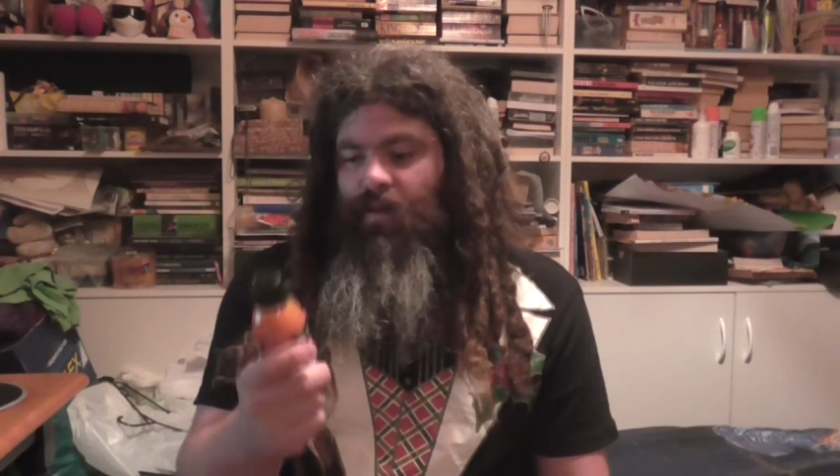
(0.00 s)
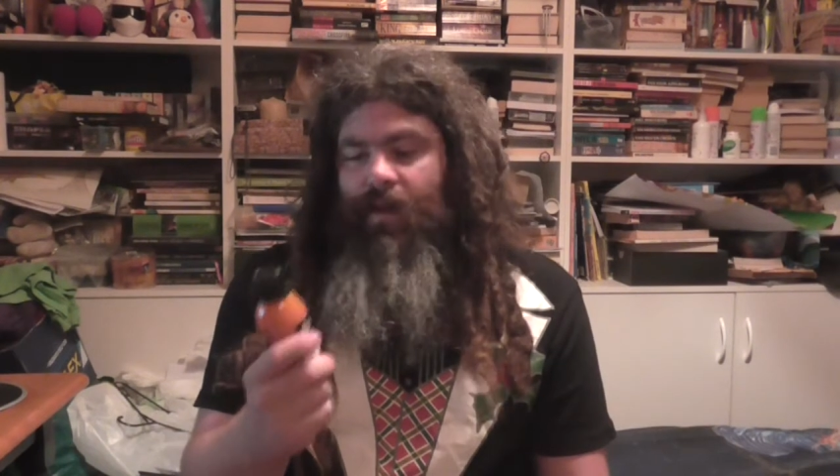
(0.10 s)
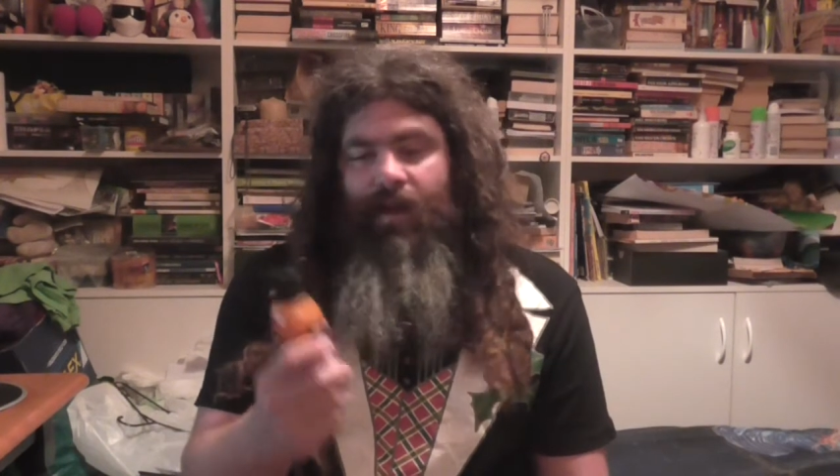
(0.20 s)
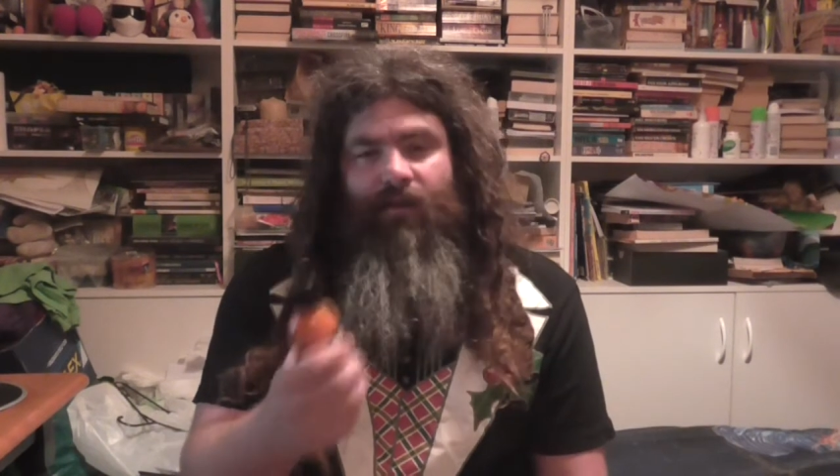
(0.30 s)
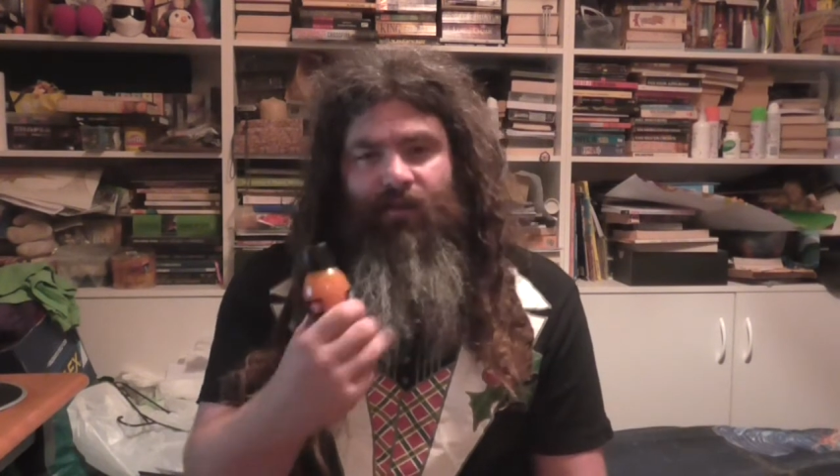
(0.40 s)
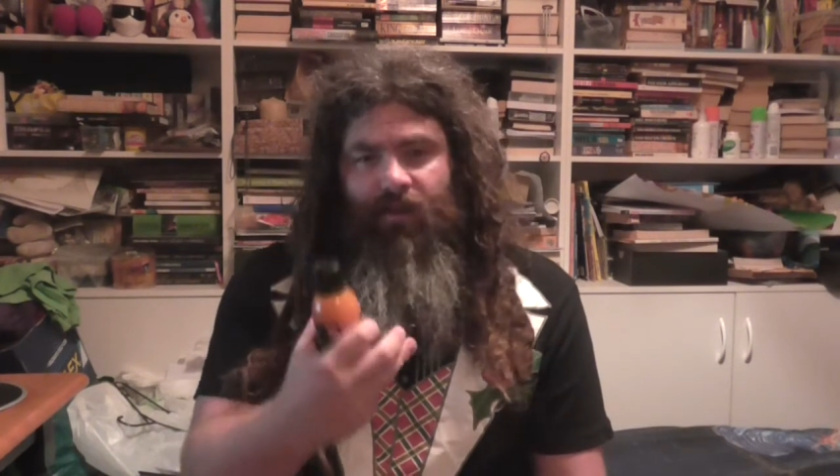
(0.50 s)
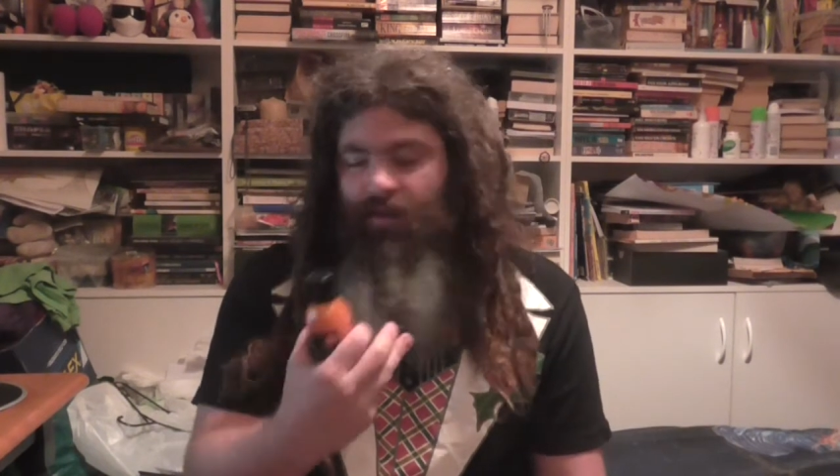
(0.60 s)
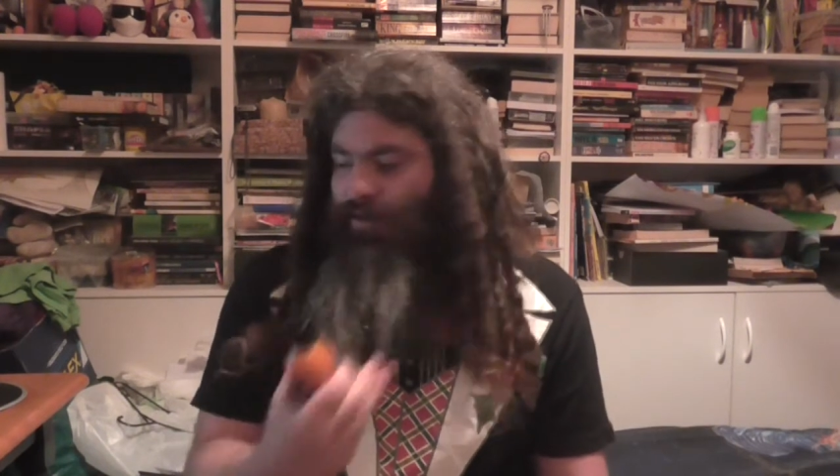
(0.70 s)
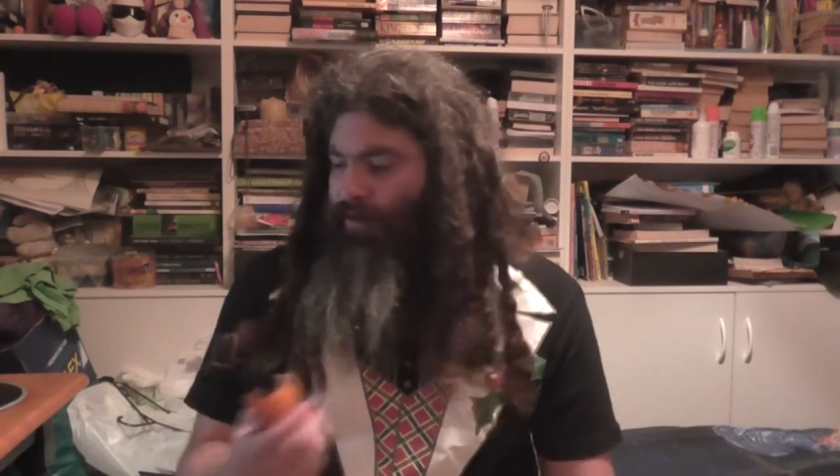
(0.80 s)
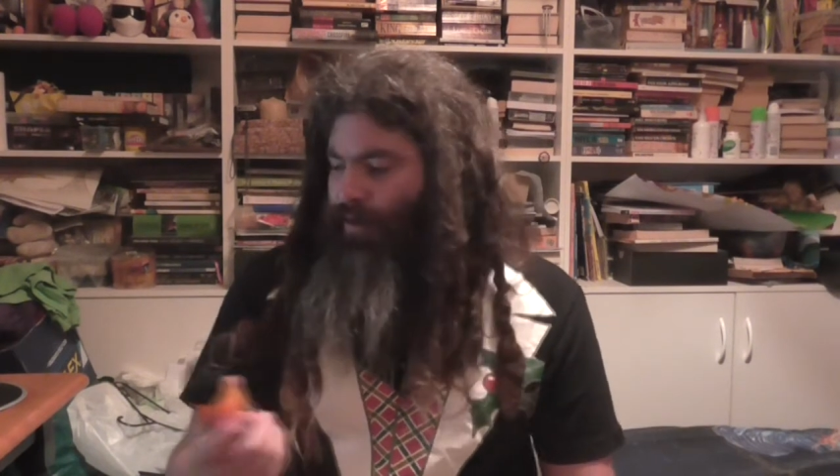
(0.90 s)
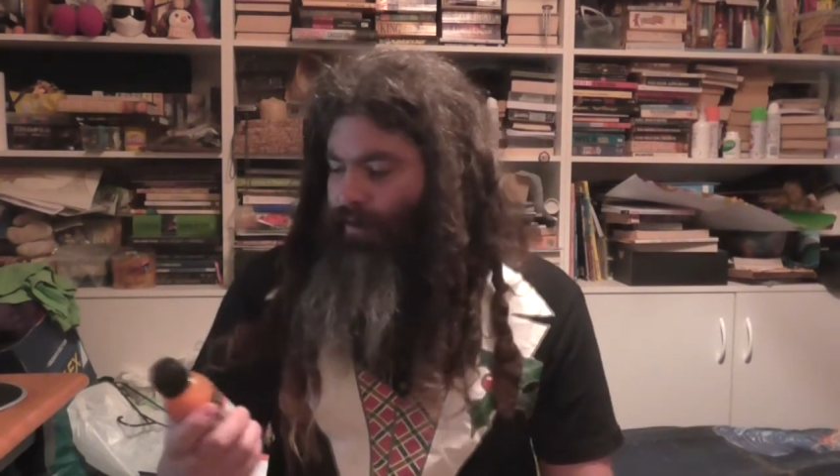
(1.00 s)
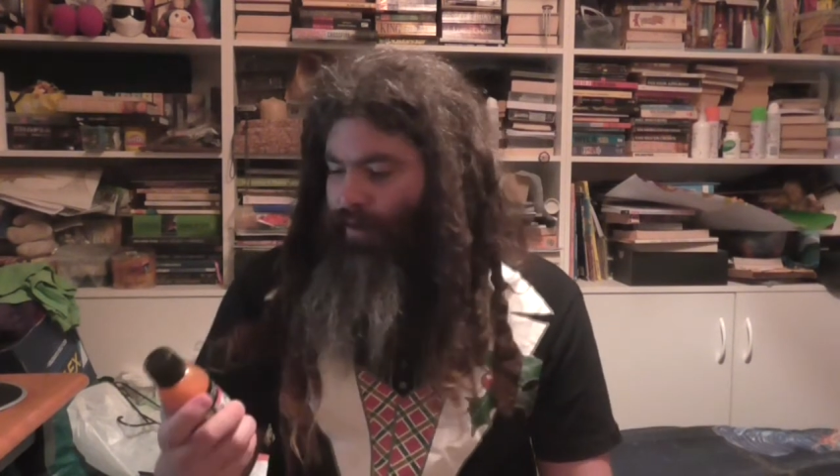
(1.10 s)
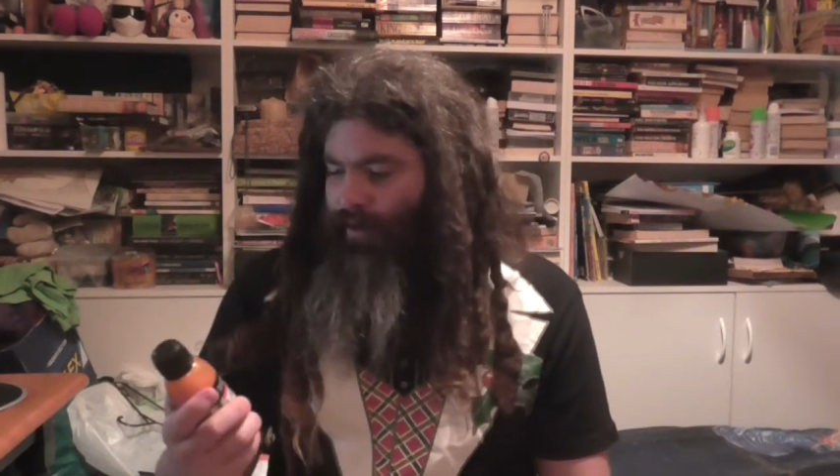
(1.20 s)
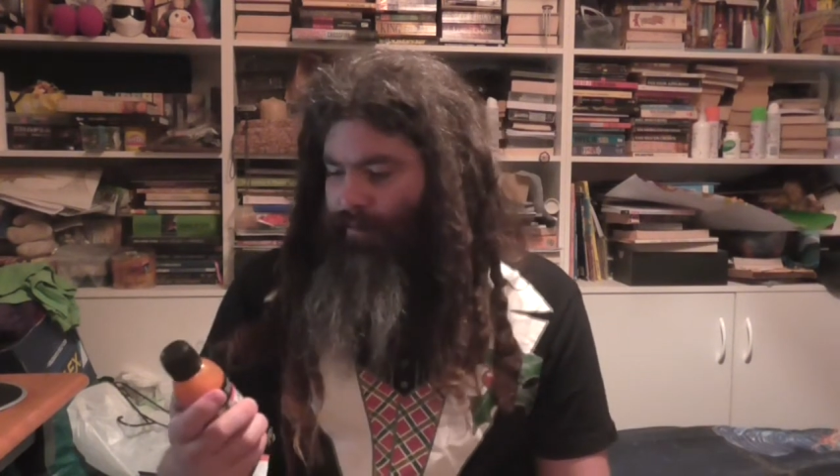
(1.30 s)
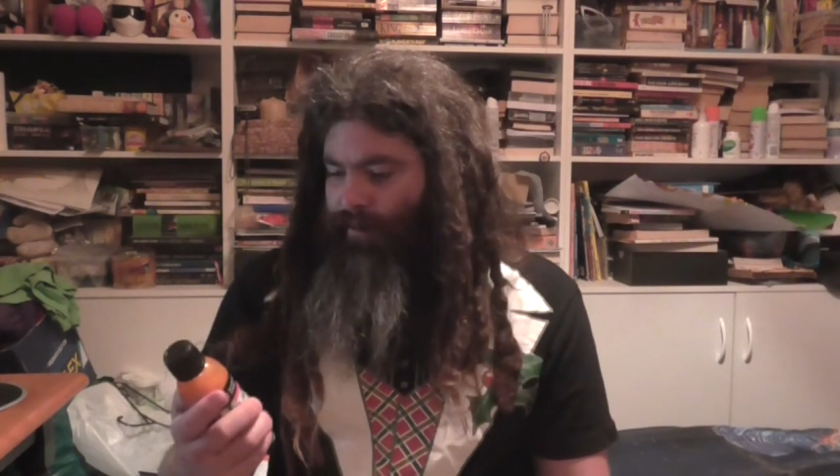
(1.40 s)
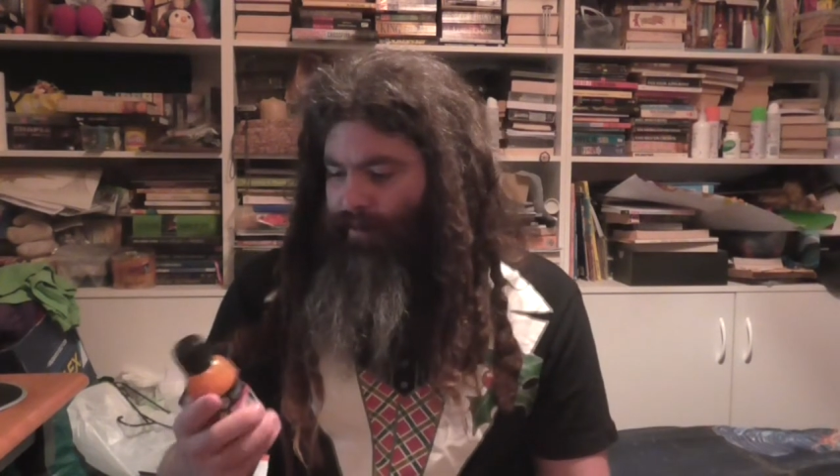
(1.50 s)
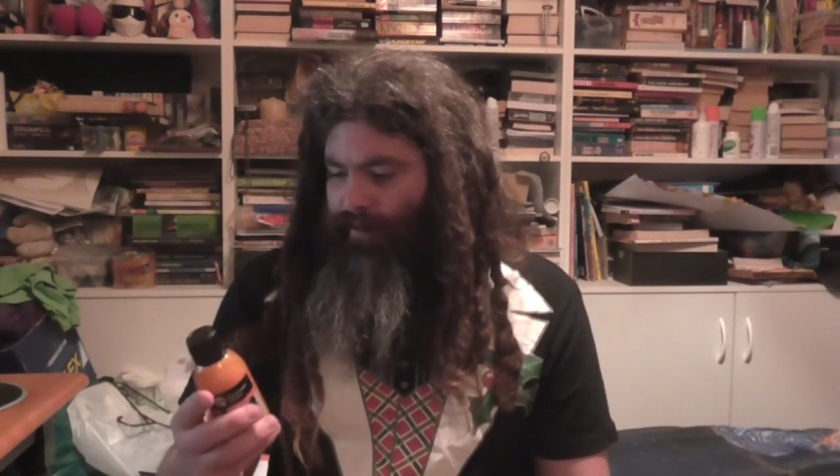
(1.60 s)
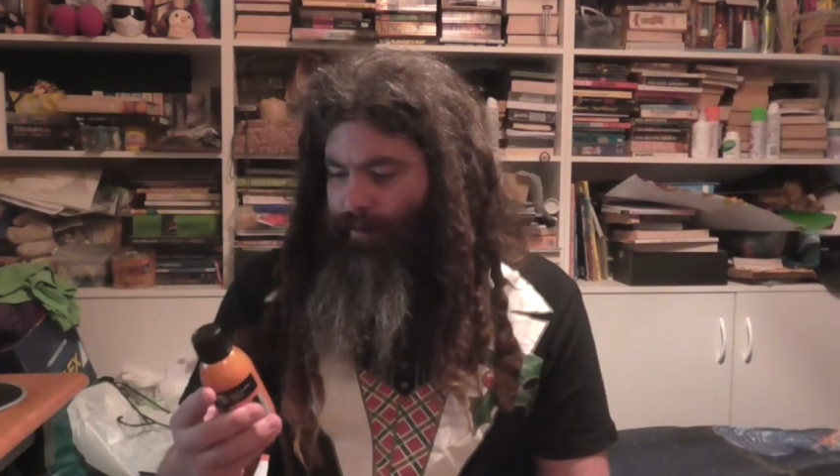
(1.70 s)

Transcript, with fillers: yeah, it just, it just feels like it's missing